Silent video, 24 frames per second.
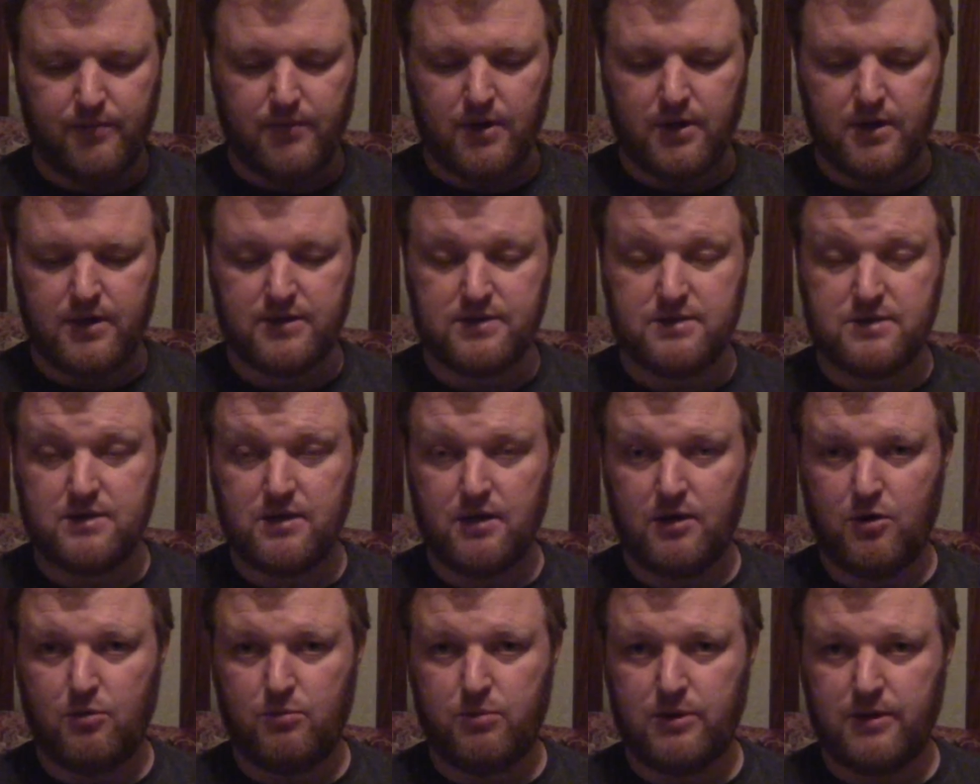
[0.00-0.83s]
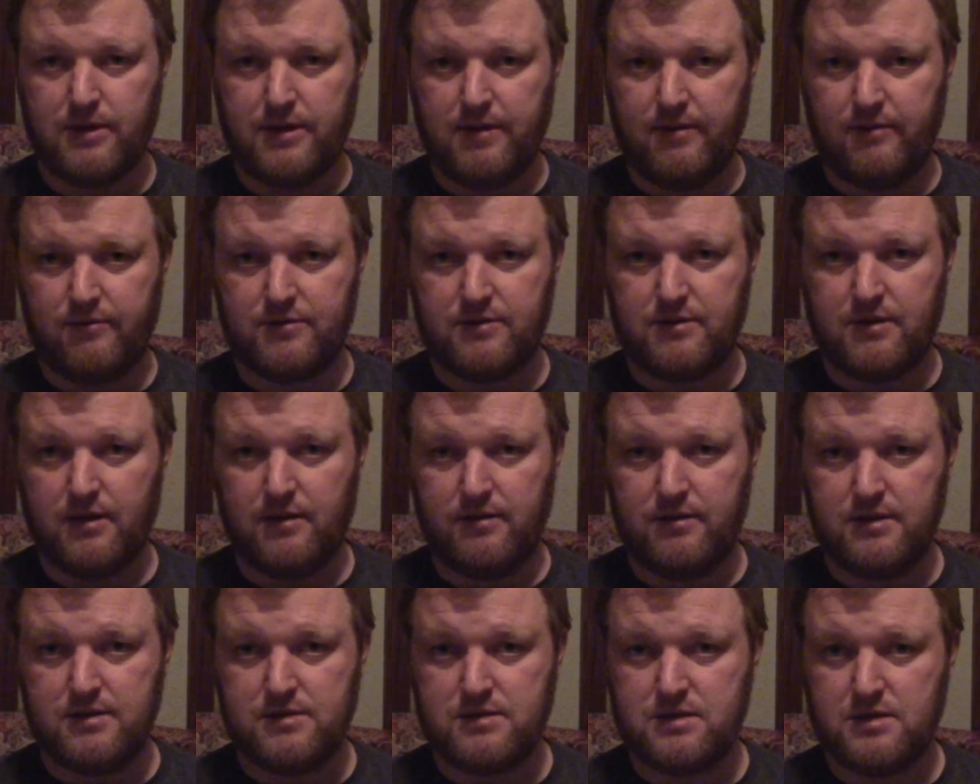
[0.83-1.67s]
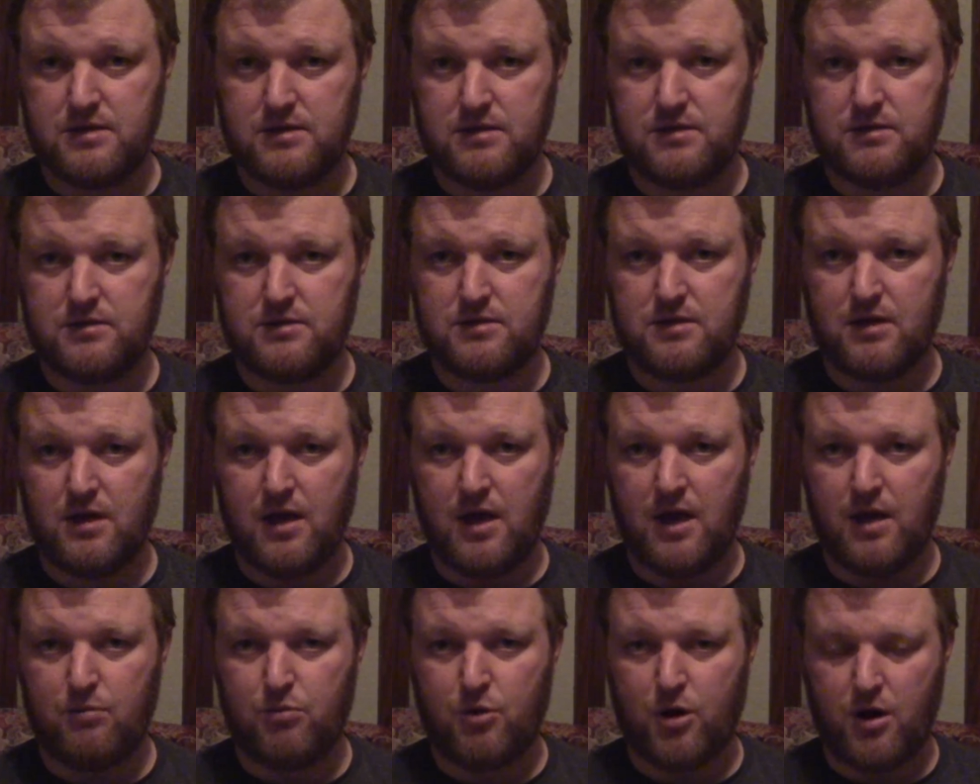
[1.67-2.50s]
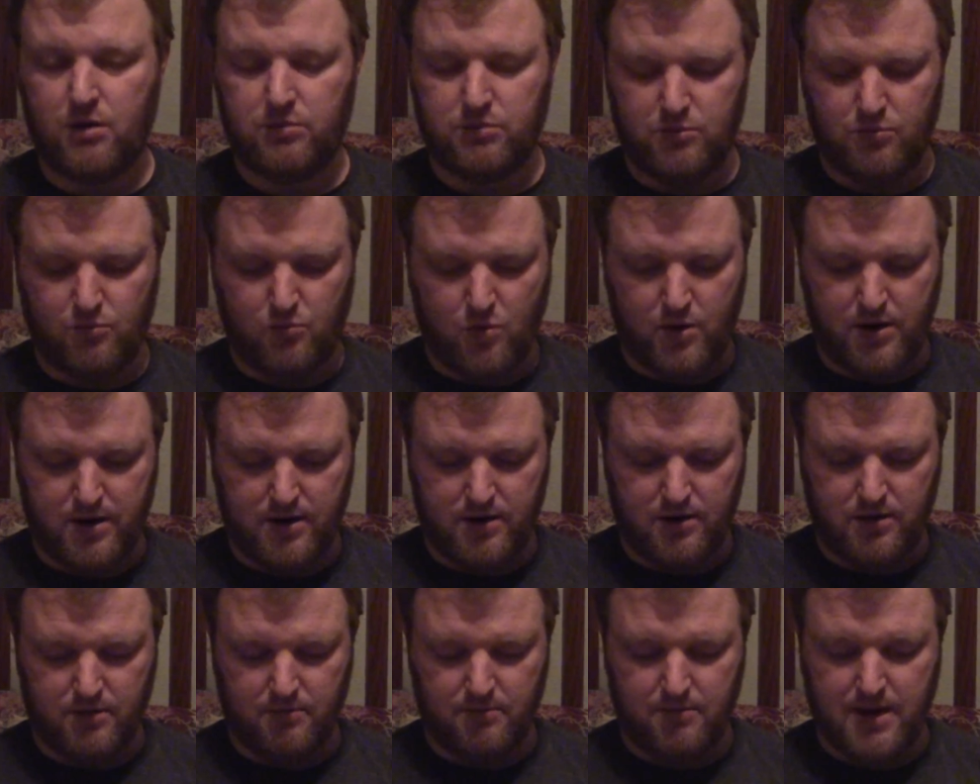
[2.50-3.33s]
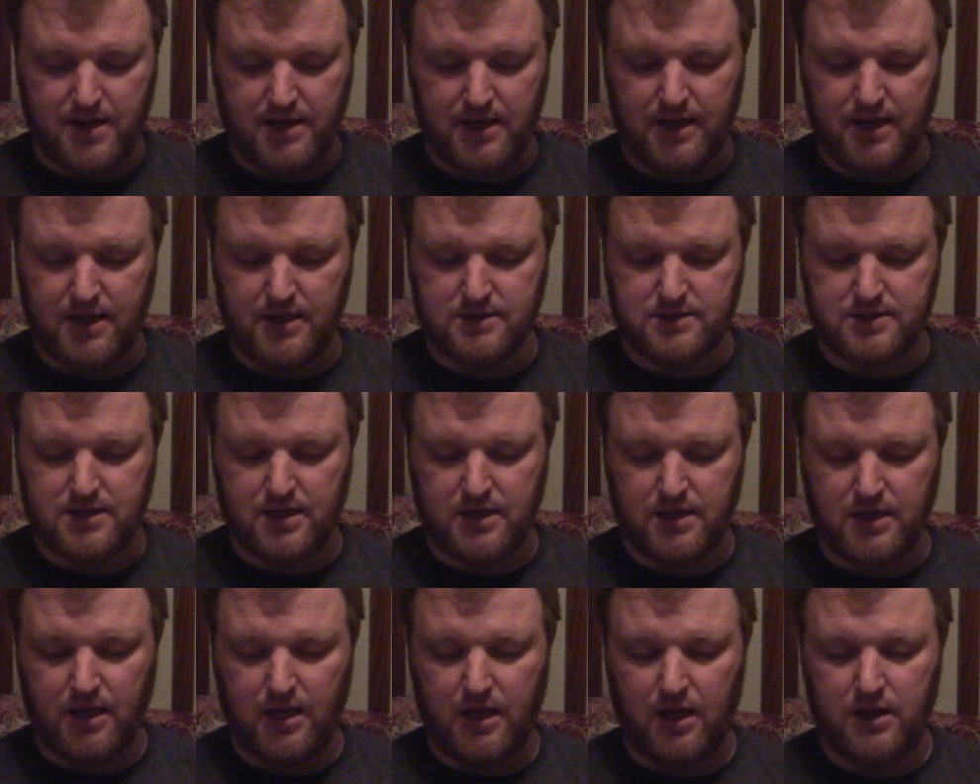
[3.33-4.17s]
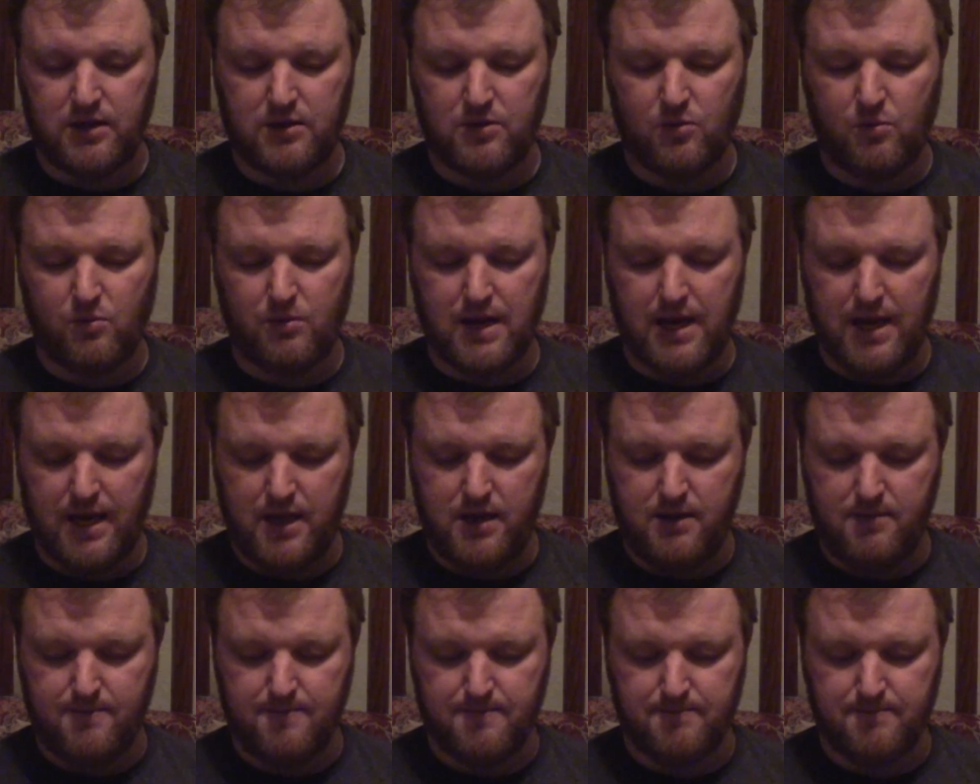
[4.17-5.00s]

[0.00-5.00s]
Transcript: Castillo believes that this is a problem where the money is getting in the way